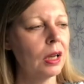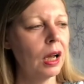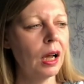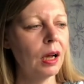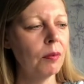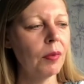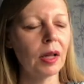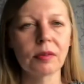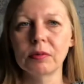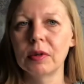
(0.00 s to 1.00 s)
Um,
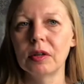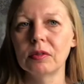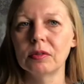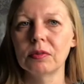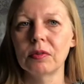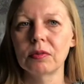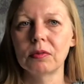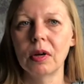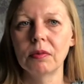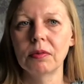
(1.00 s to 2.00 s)
that's the first of, th
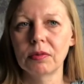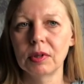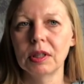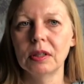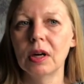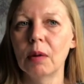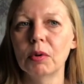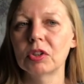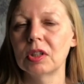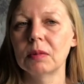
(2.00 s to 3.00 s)
of three
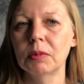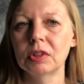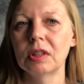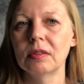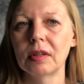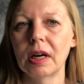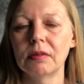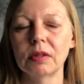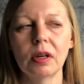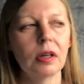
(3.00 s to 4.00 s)
normal she machines that
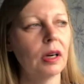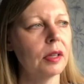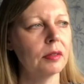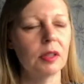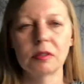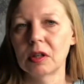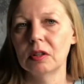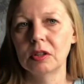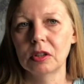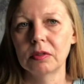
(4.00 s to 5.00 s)
I've got, and I know I've got
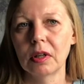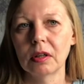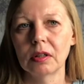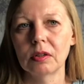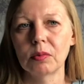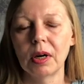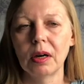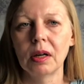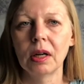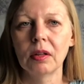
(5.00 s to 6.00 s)
an overlocker as well.